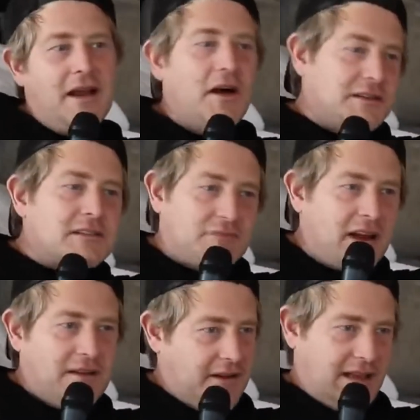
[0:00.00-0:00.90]
You know, just
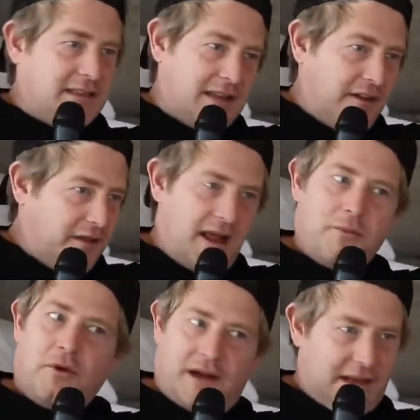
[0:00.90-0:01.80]
regular kid stuff. And
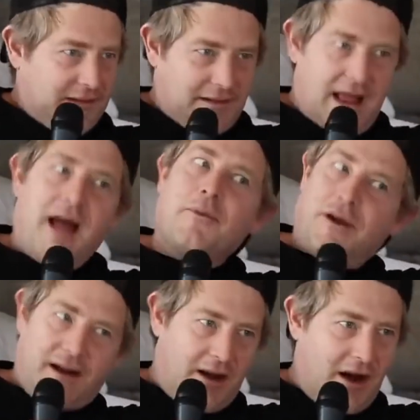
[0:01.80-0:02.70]
I'm working. I'm
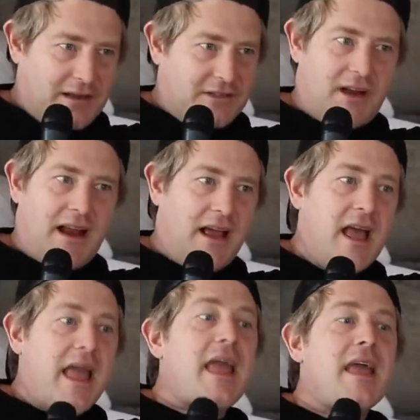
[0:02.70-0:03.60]
working hard to try to.
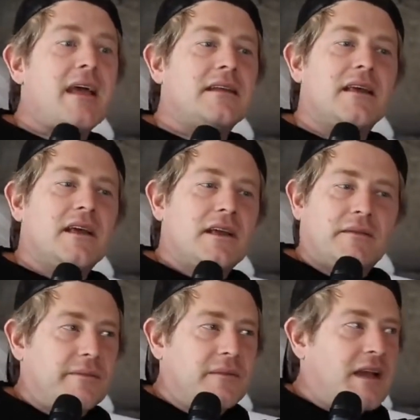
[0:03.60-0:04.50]
And
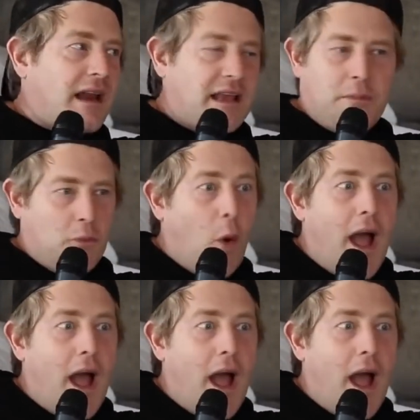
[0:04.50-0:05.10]
you got to keep them